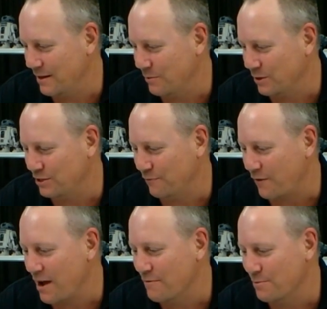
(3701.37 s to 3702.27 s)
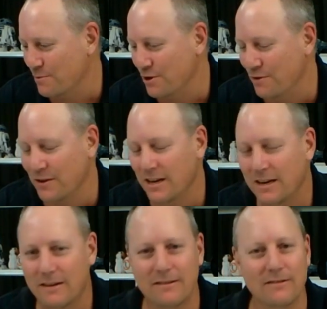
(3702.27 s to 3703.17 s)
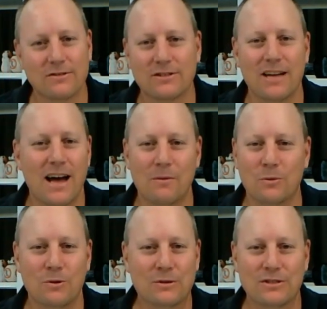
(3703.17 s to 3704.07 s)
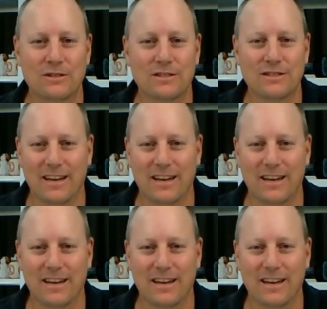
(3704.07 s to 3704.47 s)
What's your favourite movie? Star Wars.